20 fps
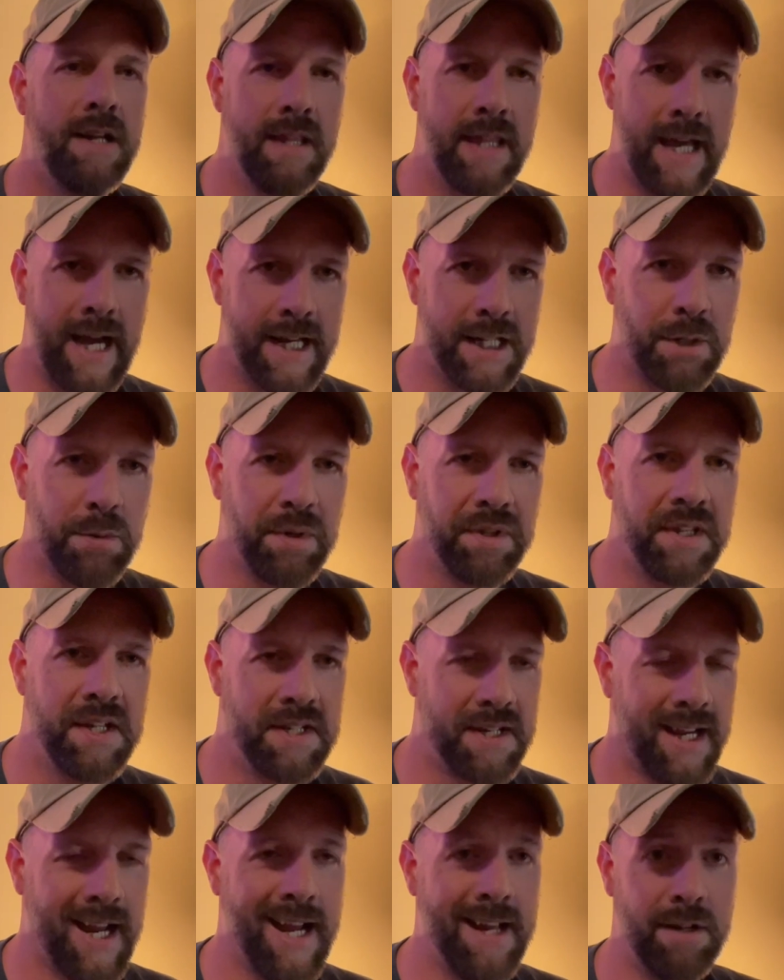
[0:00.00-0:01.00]
That's what
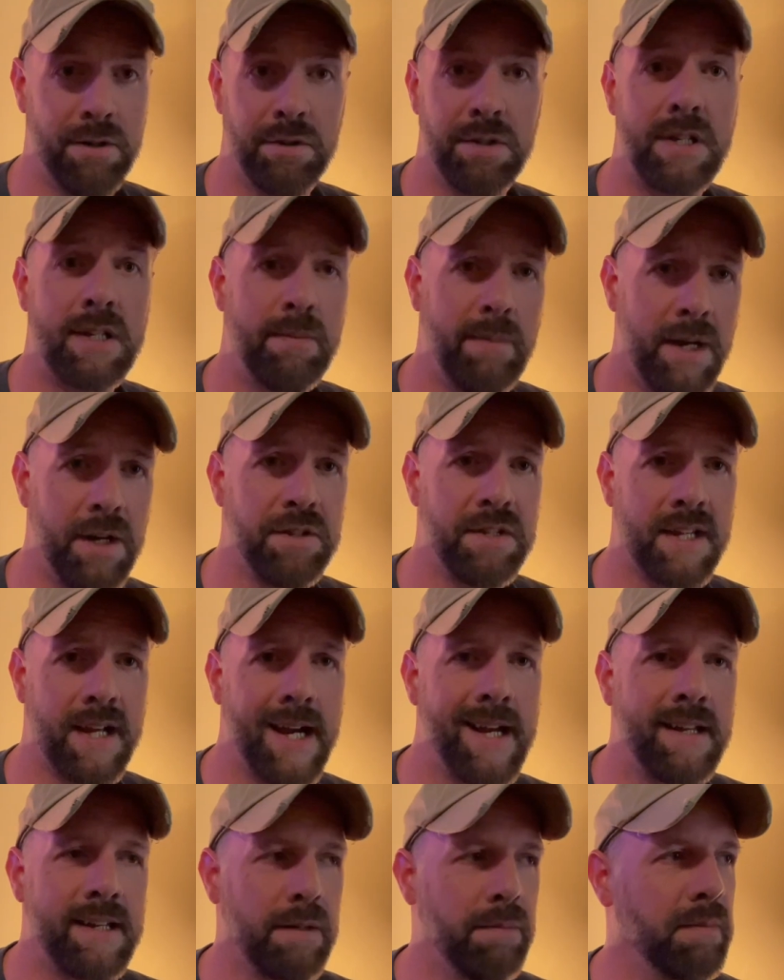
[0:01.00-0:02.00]
this candle smells
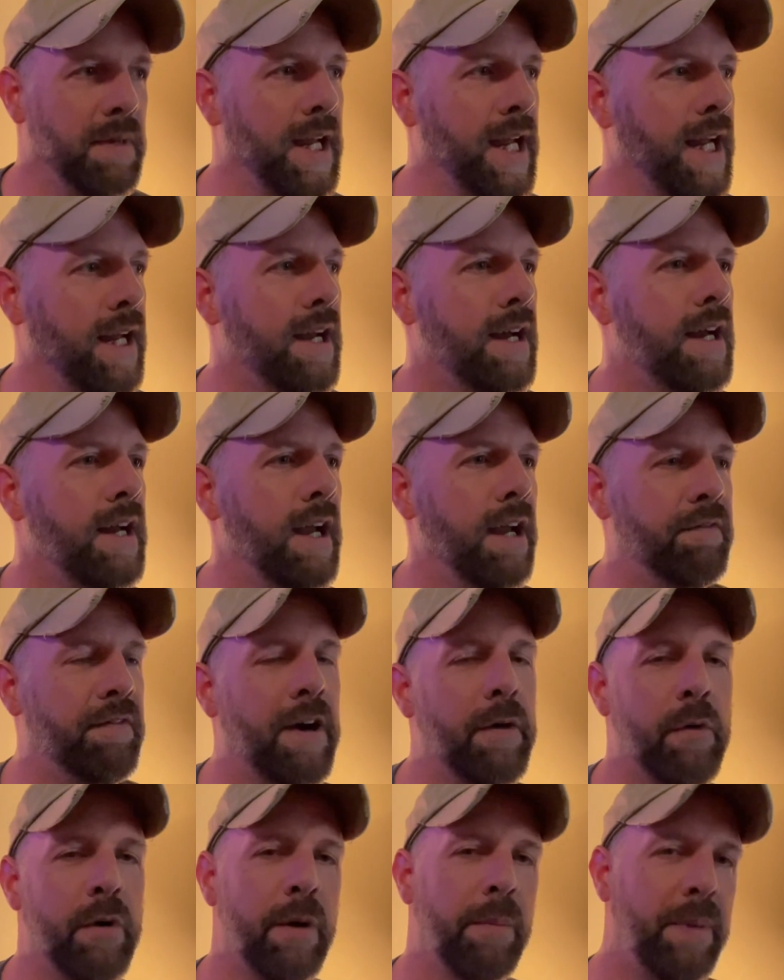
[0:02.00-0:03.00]
like to me. If
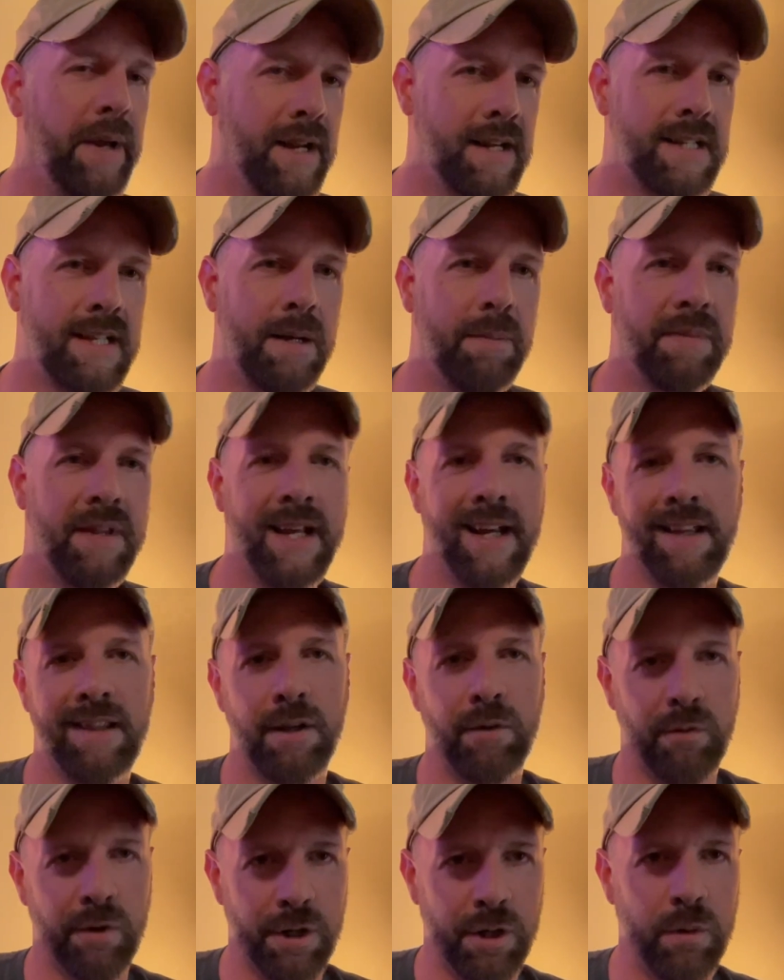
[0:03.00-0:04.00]
I were to pick something in
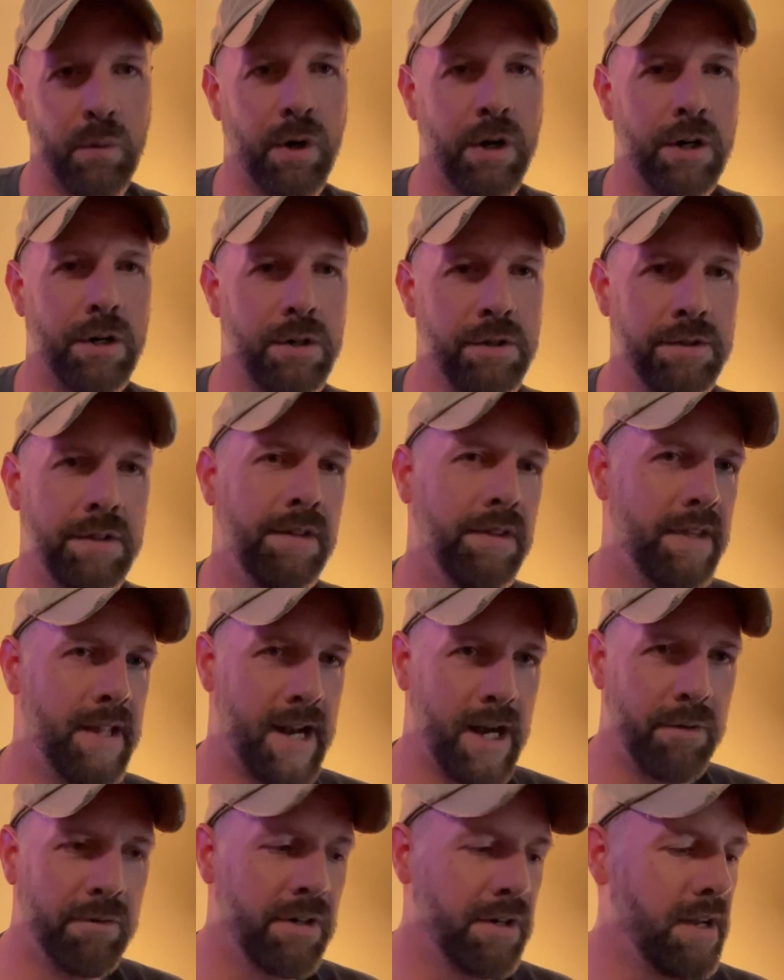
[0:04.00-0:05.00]
the real world
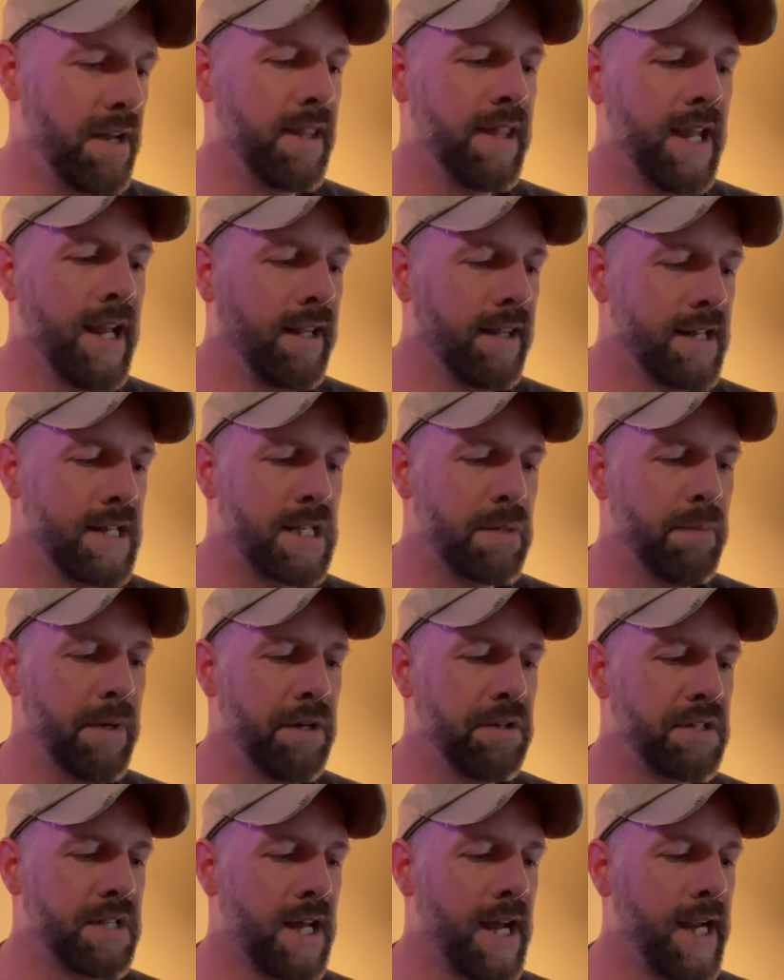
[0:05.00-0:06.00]
that I really think this
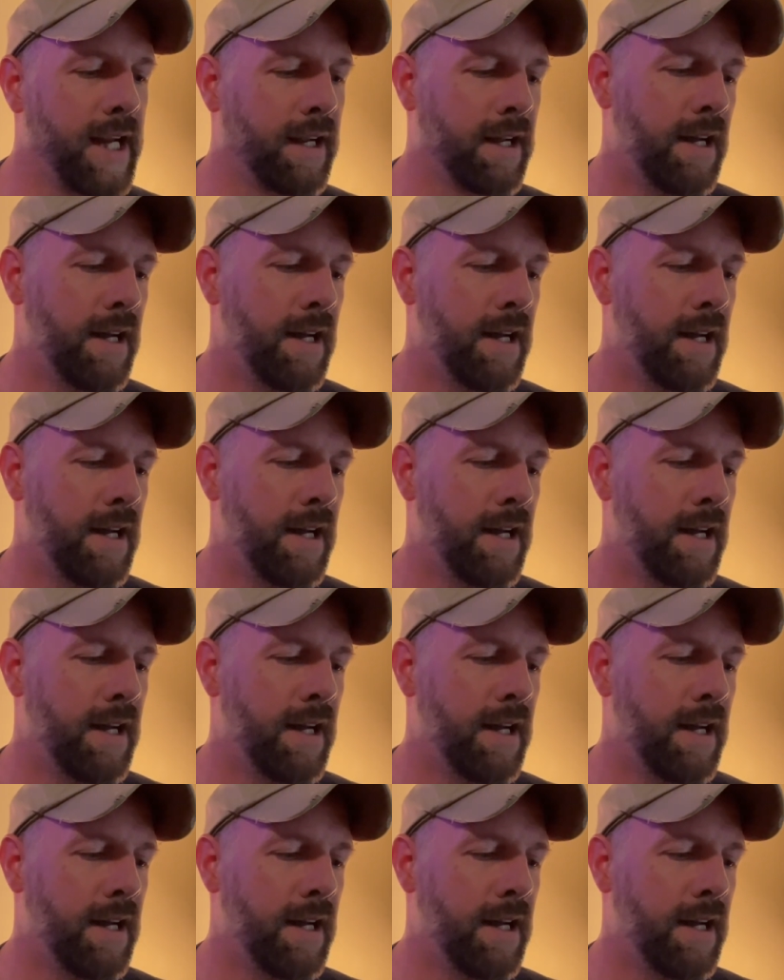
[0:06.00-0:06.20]
smells like,